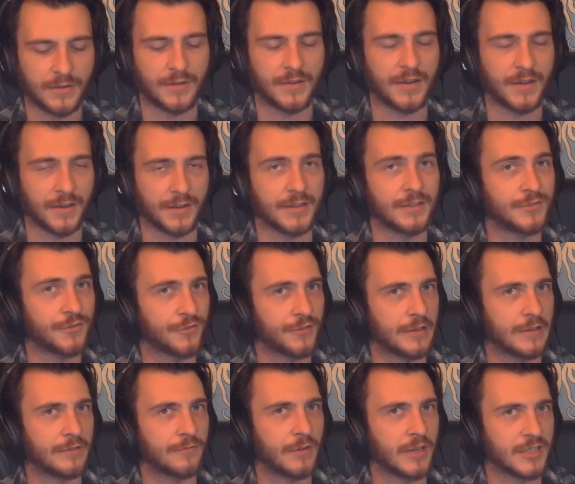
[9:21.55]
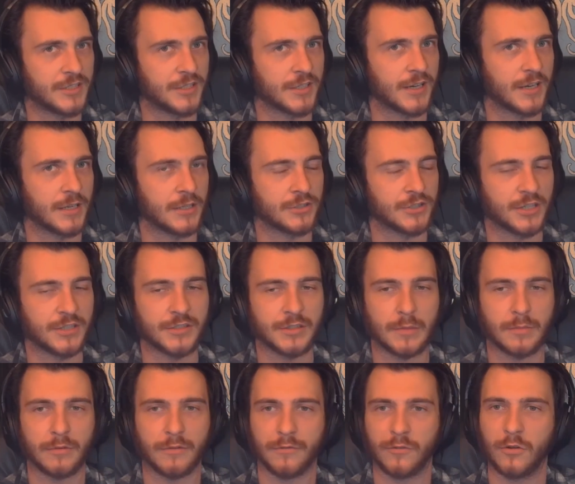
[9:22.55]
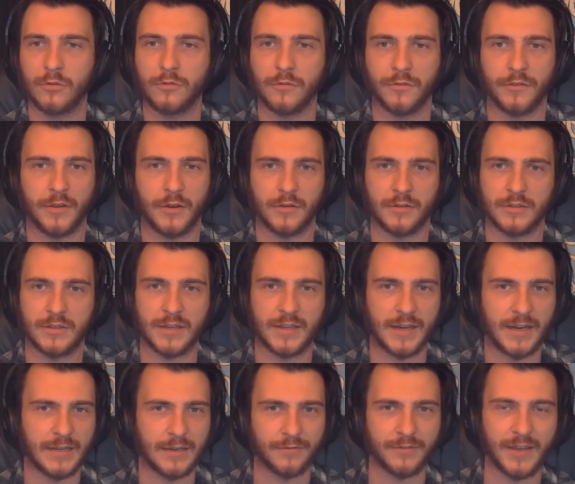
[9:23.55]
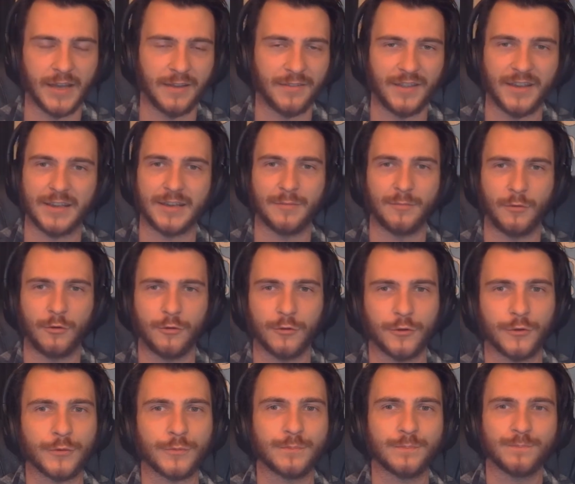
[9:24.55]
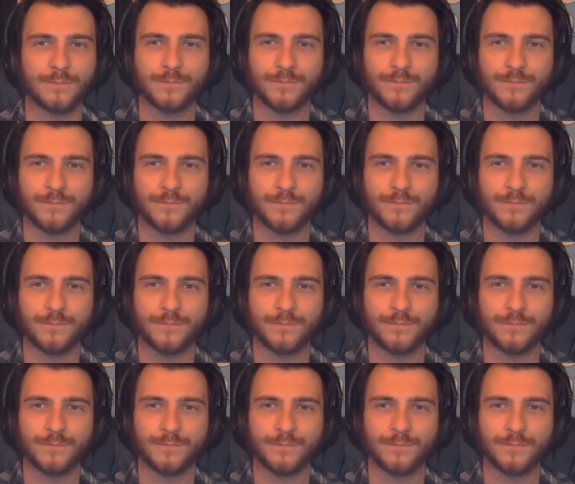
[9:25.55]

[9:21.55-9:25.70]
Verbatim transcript: Yeah, interesting way she kind of changed up her vocals there to kind of get like a more,